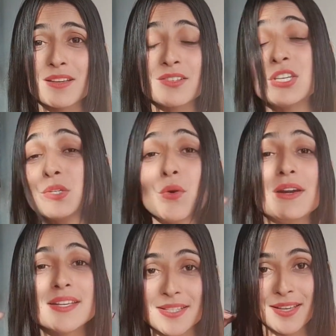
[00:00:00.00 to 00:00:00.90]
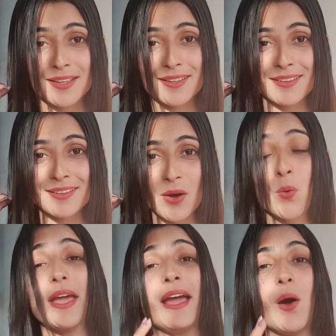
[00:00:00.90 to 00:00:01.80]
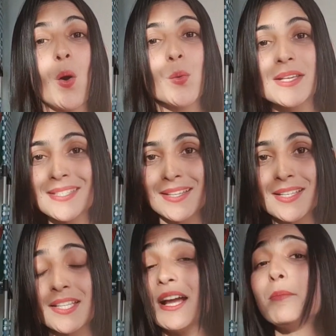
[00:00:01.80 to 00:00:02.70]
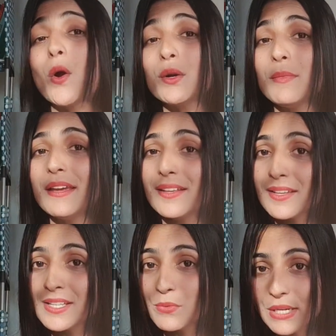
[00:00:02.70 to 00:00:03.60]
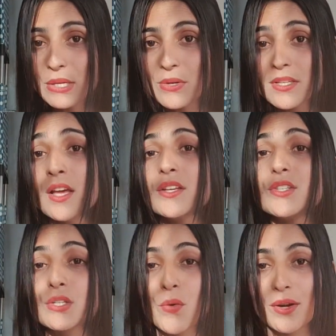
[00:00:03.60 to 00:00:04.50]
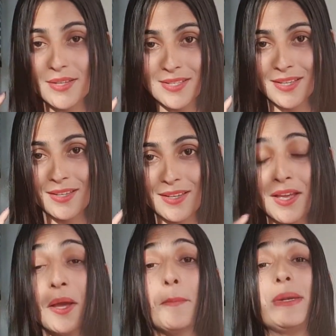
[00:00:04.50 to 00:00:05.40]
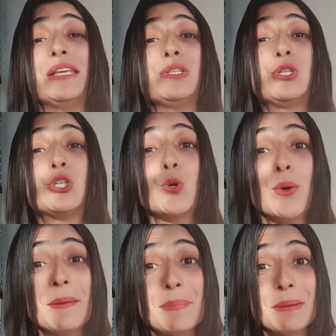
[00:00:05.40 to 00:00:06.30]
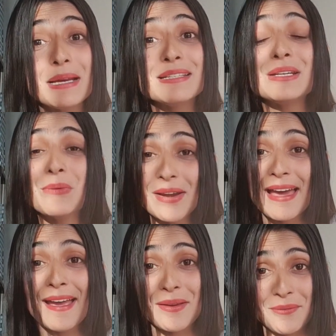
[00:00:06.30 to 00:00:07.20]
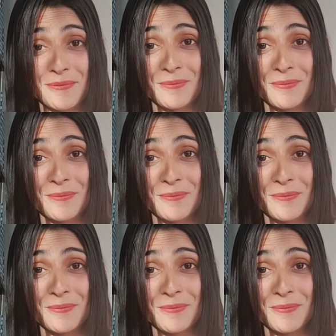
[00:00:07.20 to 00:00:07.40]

just for listening. Okay, I always say this thing, I'm not making these videos just for listening. Please do implement in your life.